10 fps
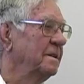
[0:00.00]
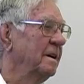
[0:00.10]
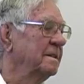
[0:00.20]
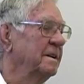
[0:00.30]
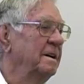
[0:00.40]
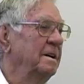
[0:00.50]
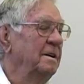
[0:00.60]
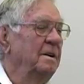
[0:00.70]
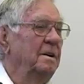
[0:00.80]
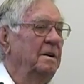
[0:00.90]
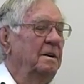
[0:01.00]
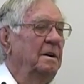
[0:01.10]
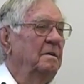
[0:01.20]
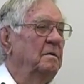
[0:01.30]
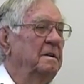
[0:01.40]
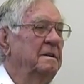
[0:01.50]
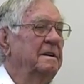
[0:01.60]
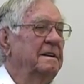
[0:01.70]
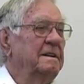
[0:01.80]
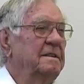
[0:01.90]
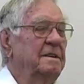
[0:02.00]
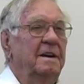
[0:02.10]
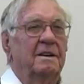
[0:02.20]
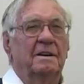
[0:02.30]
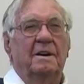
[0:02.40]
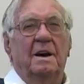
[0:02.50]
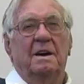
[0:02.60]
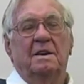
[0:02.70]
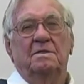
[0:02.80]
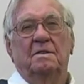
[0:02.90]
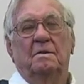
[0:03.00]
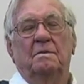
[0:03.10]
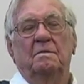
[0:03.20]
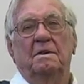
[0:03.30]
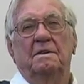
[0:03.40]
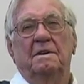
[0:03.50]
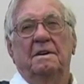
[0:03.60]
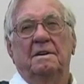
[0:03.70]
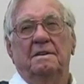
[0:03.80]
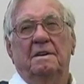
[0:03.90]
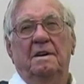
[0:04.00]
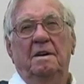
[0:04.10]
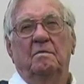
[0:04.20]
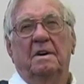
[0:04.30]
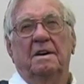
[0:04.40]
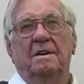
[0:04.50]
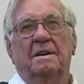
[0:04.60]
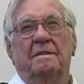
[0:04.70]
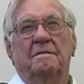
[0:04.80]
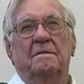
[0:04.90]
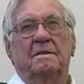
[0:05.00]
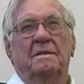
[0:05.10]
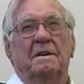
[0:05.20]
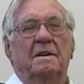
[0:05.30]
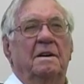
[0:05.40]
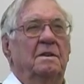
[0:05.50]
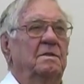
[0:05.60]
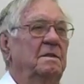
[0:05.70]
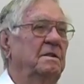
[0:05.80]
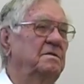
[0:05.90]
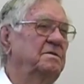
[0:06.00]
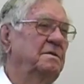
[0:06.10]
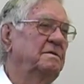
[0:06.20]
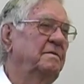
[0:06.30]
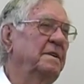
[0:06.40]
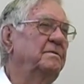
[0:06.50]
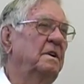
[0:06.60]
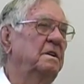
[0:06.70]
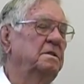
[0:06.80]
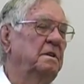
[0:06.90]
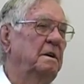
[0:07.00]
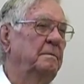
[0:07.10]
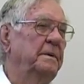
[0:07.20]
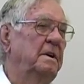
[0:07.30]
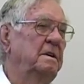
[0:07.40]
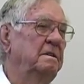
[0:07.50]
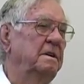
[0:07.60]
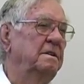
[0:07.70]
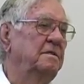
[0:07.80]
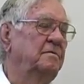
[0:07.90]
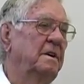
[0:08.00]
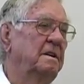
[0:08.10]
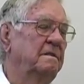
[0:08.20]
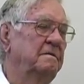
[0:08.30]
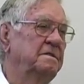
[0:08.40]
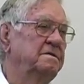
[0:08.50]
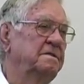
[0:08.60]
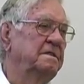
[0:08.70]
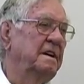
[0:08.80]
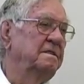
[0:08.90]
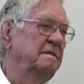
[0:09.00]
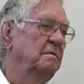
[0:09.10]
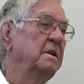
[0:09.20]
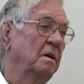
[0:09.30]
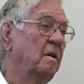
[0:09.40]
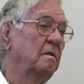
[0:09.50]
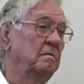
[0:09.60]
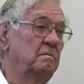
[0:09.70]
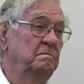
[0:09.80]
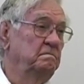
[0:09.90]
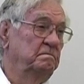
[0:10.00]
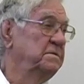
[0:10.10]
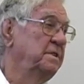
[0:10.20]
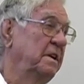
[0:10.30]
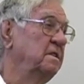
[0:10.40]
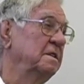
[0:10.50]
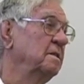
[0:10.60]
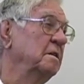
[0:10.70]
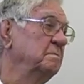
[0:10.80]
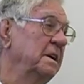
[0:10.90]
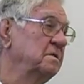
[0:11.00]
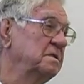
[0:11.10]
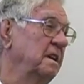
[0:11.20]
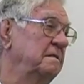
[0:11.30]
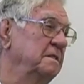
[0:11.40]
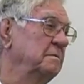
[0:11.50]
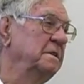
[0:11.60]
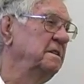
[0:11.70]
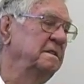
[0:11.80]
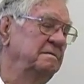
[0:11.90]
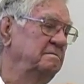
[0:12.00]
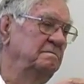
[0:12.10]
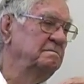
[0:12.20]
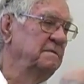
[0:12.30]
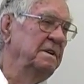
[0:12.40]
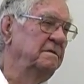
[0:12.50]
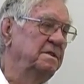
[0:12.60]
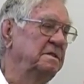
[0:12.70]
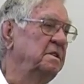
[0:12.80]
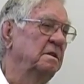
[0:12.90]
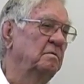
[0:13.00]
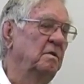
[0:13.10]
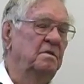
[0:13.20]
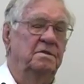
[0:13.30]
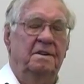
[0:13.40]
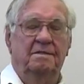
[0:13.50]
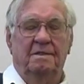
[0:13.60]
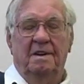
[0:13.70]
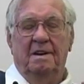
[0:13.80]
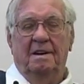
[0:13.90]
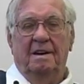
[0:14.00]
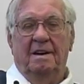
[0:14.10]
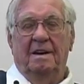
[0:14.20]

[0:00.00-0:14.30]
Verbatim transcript: dark. Right, short nights. Yeah, and so anyway, there's Spitfires up there, and this fellow was sitting, we'd all sitting in gun mounts and everything. We didn't leave our general quarter station. Sure.